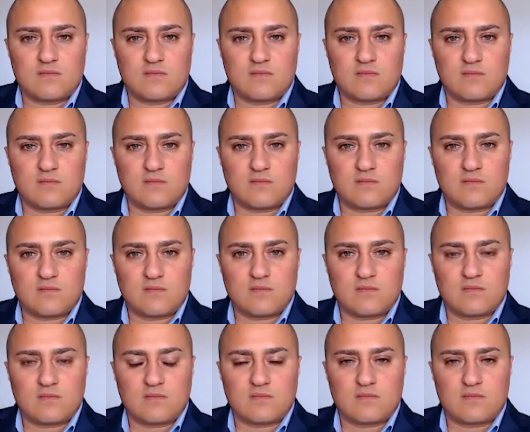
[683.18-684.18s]

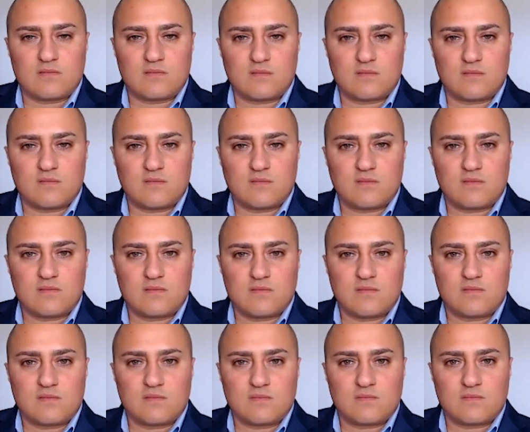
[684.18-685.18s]

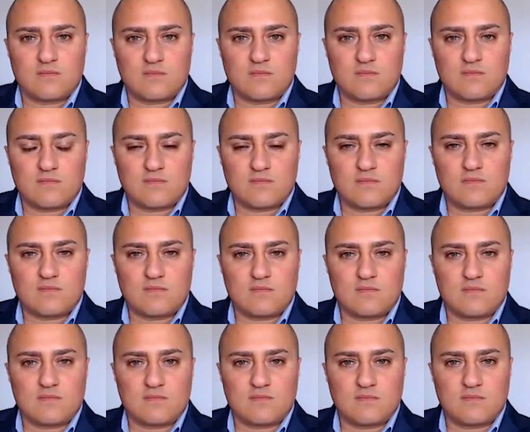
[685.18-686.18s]

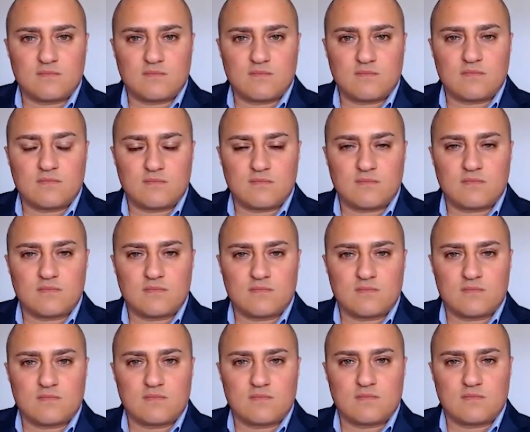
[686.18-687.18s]

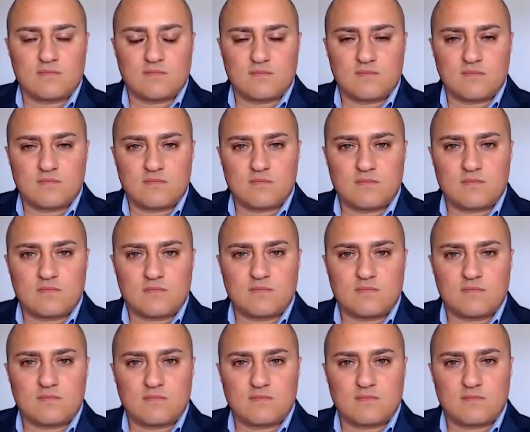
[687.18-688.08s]
[no speech]